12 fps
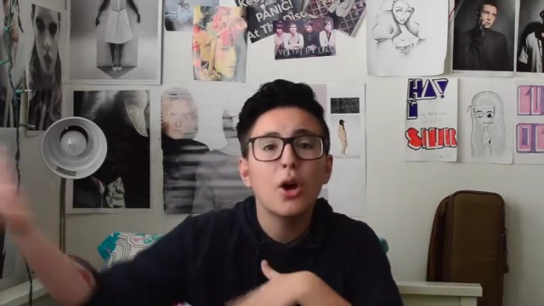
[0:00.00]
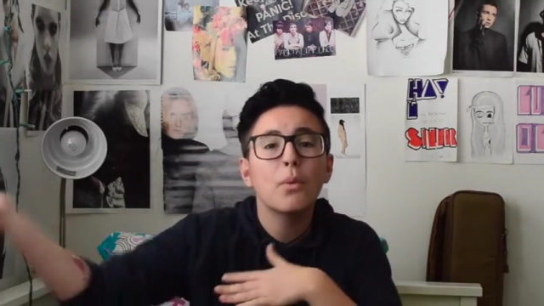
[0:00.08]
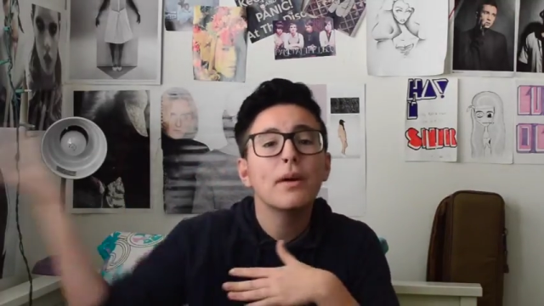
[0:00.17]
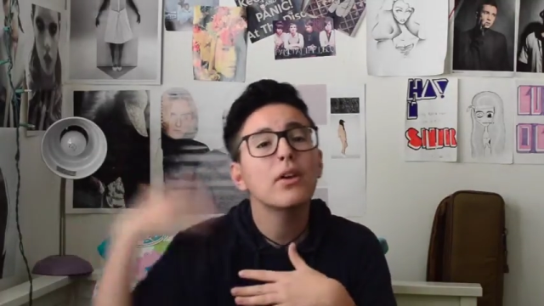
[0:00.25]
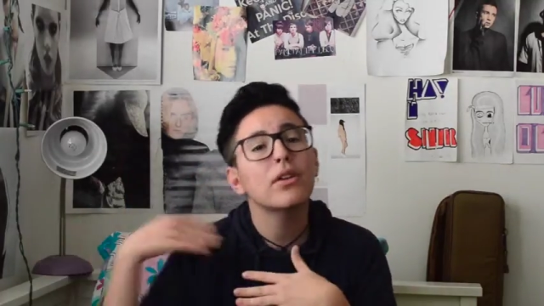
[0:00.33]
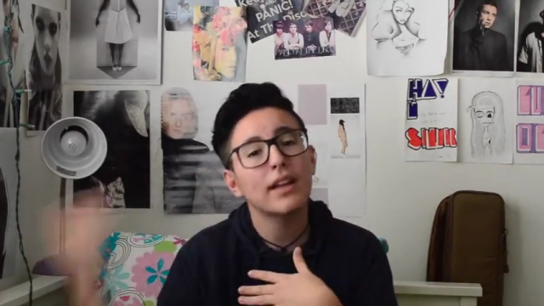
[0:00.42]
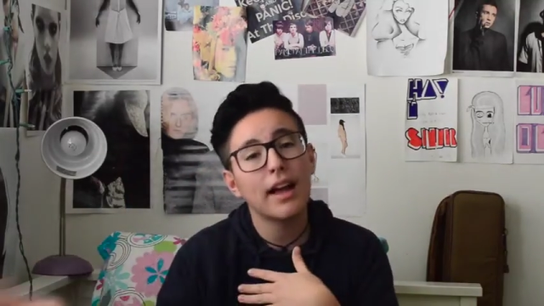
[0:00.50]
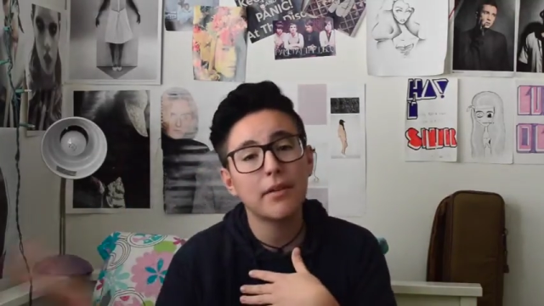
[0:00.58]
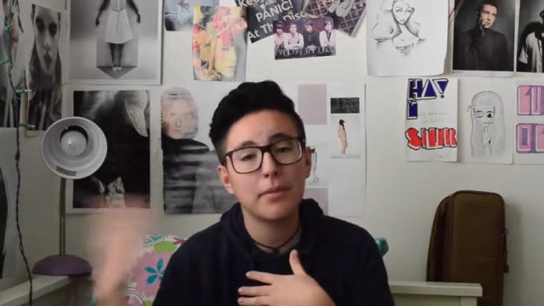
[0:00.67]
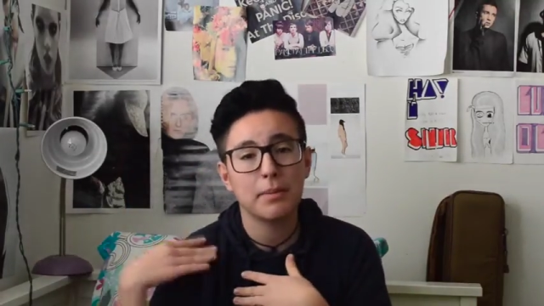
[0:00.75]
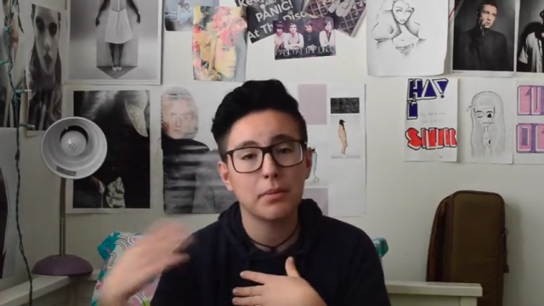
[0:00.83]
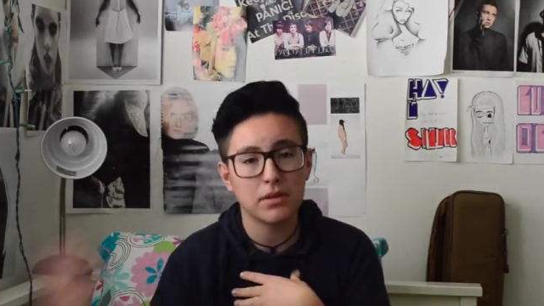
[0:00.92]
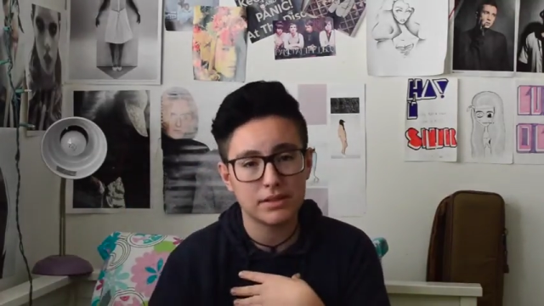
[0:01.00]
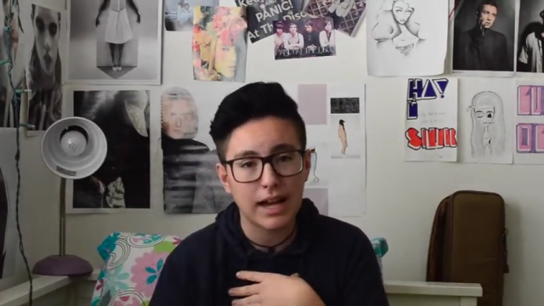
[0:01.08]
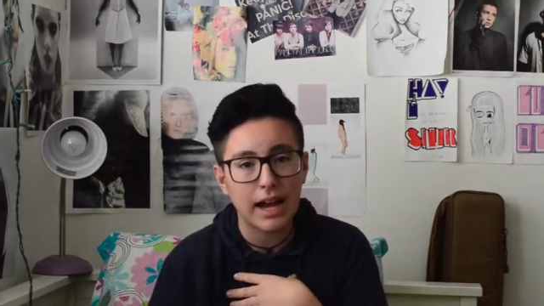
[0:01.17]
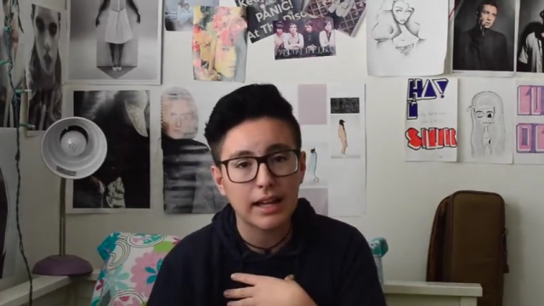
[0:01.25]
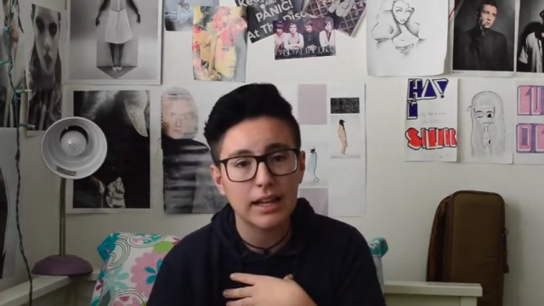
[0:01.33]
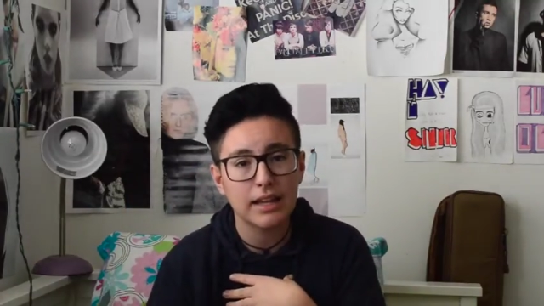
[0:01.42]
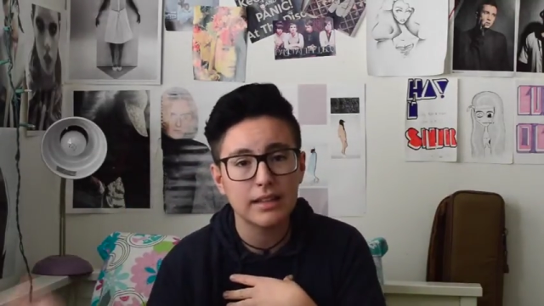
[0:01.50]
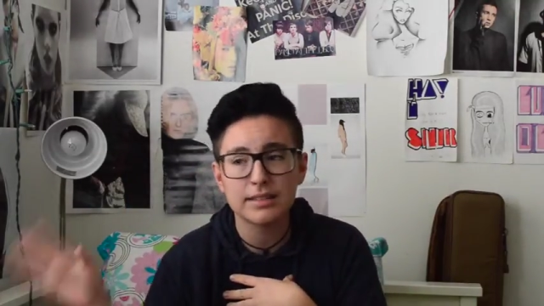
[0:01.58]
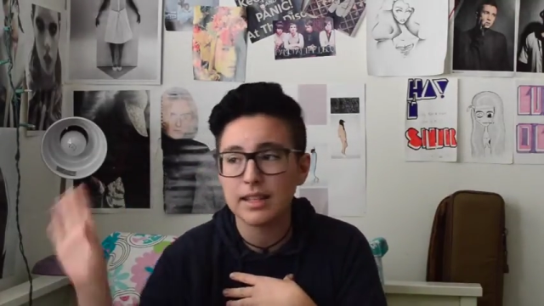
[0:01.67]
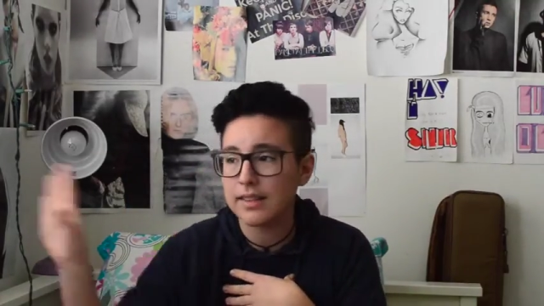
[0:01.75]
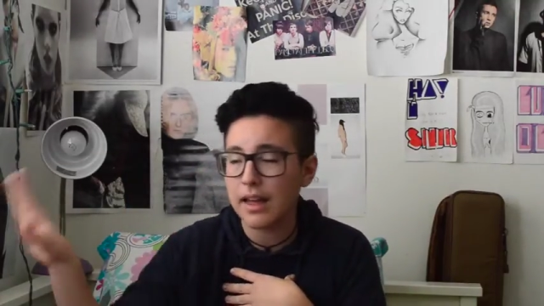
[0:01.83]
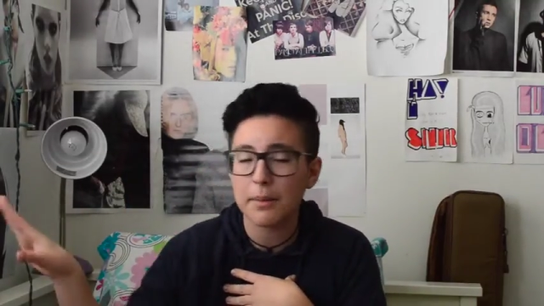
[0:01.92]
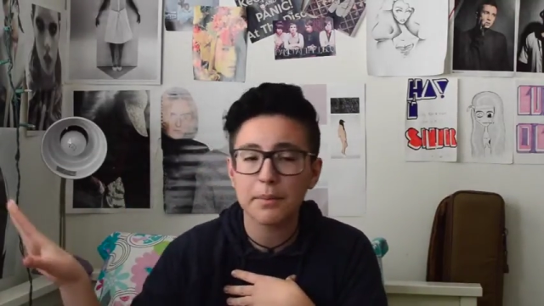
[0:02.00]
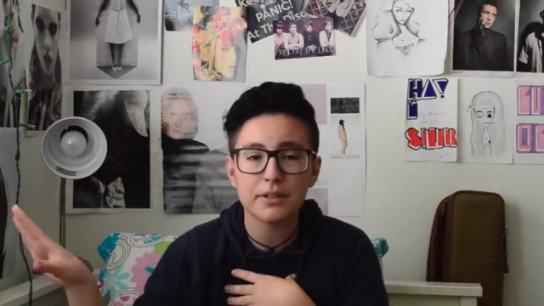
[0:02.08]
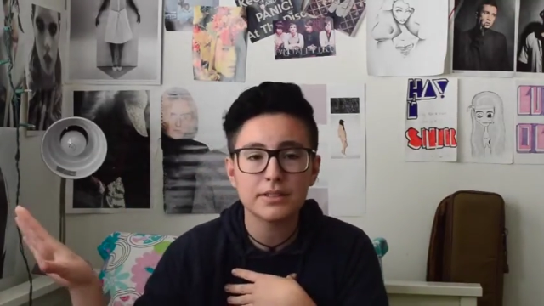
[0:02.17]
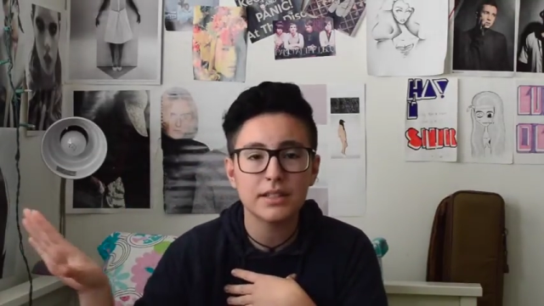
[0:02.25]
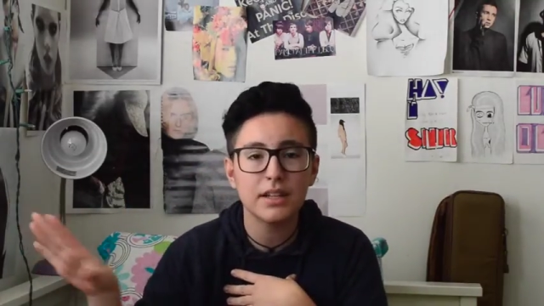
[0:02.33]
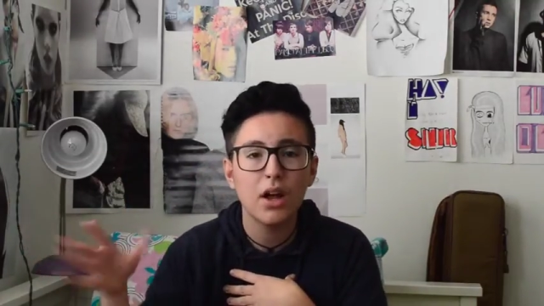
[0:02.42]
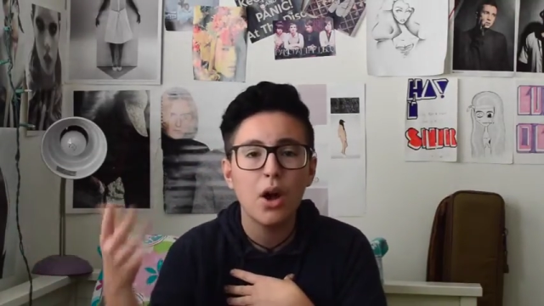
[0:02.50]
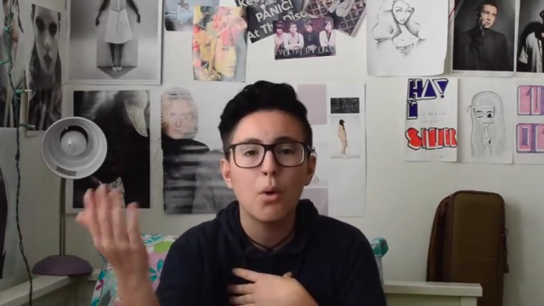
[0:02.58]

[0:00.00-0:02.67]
we already have people attacking us like that person.